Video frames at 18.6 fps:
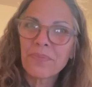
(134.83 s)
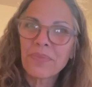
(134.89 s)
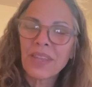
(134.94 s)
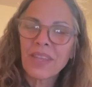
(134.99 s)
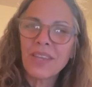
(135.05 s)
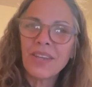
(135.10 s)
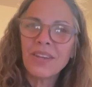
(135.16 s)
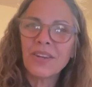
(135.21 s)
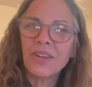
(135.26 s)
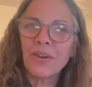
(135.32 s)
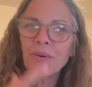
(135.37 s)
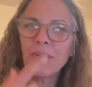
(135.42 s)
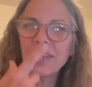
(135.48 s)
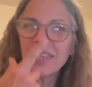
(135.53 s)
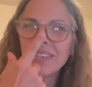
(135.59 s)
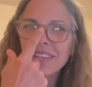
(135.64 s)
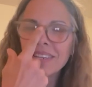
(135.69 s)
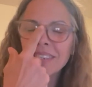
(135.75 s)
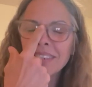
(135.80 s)
You know,
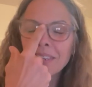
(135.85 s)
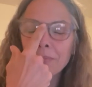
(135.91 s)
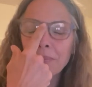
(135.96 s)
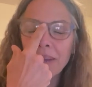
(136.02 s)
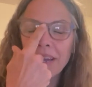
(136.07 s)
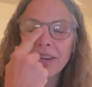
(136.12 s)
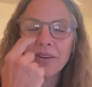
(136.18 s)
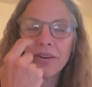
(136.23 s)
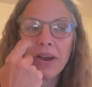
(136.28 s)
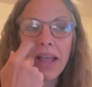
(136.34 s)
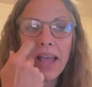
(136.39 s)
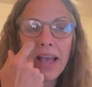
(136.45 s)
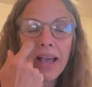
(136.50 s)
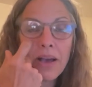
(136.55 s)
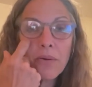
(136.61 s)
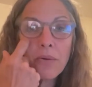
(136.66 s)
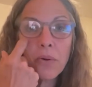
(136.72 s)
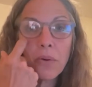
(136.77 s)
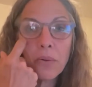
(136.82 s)
it doesn't matter
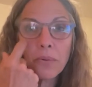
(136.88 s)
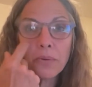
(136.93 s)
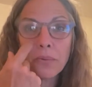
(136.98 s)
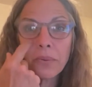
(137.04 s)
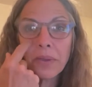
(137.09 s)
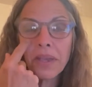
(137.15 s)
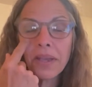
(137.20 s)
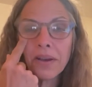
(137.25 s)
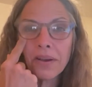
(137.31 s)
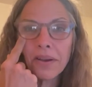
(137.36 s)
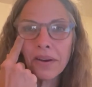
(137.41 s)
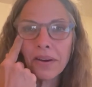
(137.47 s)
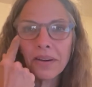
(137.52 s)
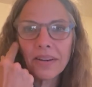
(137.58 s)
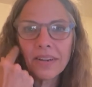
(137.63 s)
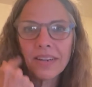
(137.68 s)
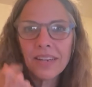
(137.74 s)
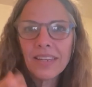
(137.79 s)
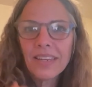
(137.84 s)
how old we
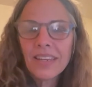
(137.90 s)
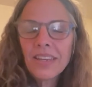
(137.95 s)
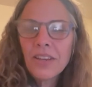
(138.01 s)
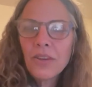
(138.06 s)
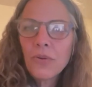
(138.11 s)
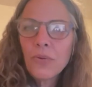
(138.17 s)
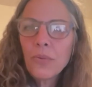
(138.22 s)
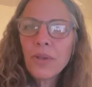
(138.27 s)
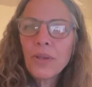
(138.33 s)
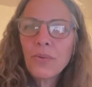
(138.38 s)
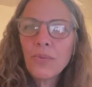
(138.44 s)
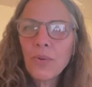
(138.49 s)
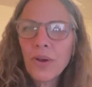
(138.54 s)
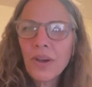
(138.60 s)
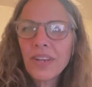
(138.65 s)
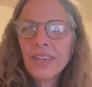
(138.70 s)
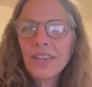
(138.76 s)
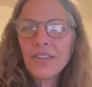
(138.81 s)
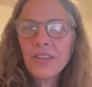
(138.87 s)
are. We
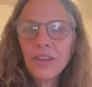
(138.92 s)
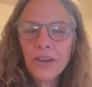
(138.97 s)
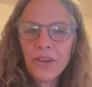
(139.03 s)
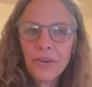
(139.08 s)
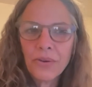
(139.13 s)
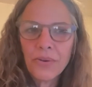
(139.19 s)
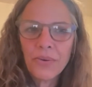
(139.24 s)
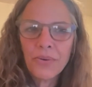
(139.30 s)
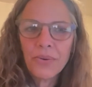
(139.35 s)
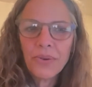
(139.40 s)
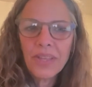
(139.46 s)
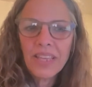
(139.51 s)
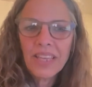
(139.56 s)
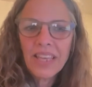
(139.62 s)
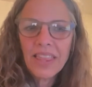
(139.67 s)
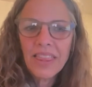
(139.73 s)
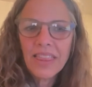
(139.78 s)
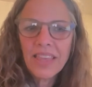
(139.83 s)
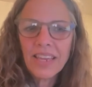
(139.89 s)
want to know
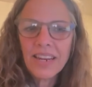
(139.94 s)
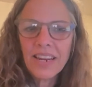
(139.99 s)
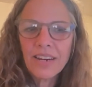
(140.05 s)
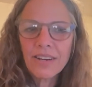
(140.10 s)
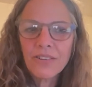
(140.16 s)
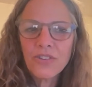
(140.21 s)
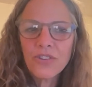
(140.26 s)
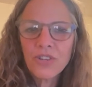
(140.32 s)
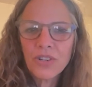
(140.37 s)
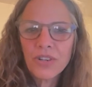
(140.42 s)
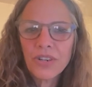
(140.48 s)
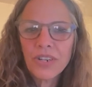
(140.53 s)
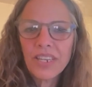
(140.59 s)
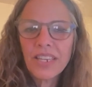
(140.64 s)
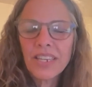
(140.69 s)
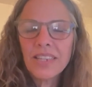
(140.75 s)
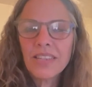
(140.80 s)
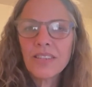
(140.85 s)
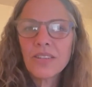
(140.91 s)
that our
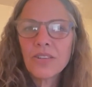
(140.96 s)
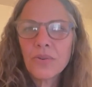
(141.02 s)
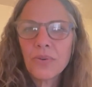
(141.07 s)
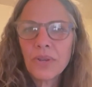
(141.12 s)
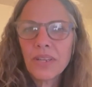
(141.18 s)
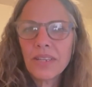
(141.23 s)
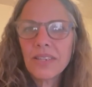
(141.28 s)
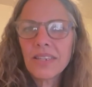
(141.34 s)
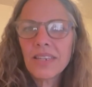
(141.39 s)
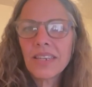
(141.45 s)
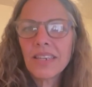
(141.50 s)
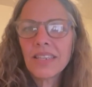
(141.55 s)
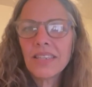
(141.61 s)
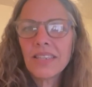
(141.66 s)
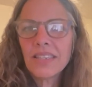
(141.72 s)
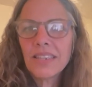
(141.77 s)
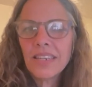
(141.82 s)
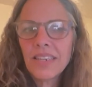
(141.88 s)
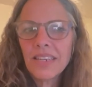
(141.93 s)
journey is going to
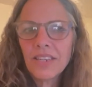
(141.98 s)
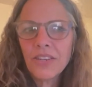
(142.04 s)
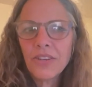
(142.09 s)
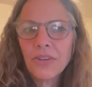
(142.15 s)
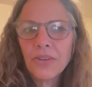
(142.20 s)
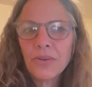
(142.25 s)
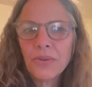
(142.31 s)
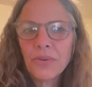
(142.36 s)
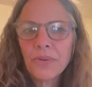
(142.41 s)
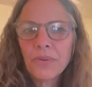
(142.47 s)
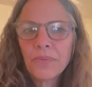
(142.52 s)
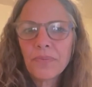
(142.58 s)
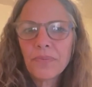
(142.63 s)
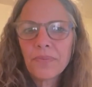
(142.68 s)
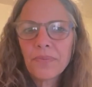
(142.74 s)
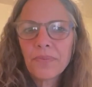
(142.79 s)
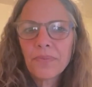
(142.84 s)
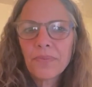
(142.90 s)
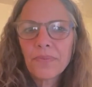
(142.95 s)
continue
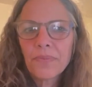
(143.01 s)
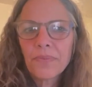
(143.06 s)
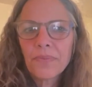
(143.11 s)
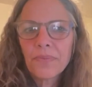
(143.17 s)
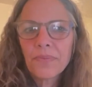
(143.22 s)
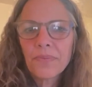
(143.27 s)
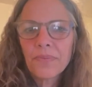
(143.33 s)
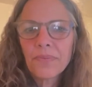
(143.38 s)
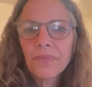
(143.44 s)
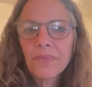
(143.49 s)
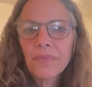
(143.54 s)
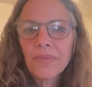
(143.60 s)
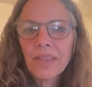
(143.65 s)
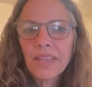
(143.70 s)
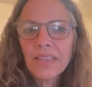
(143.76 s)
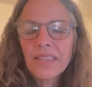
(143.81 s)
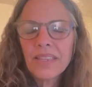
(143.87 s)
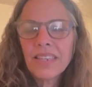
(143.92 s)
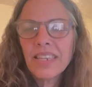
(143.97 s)

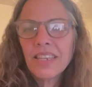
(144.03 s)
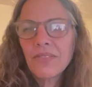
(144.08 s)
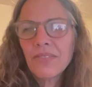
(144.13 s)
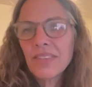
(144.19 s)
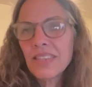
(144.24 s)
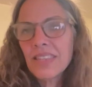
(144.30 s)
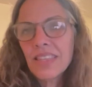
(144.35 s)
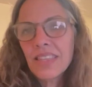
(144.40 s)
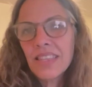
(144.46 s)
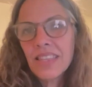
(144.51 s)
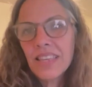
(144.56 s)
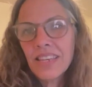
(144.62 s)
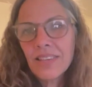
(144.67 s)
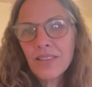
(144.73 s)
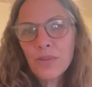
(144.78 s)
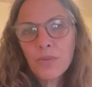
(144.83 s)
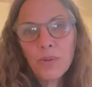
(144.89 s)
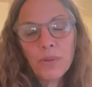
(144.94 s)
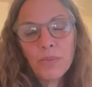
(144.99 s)
to give us the
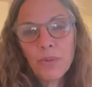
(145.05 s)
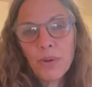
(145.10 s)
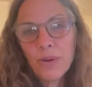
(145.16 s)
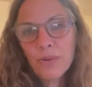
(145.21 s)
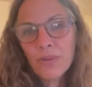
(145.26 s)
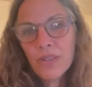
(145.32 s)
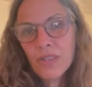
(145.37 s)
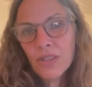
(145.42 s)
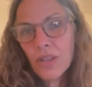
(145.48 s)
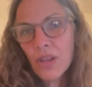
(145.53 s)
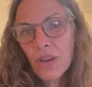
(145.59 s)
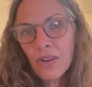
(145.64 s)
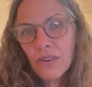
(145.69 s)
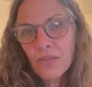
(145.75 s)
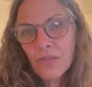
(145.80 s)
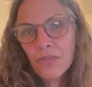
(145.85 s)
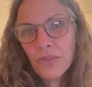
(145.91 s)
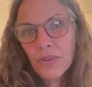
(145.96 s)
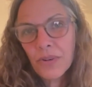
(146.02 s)
things we most
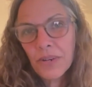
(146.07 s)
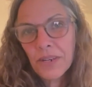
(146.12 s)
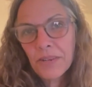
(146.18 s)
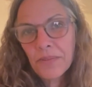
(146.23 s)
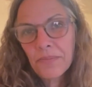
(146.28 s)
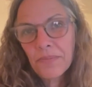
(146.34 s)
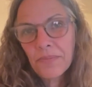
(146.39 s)
long for.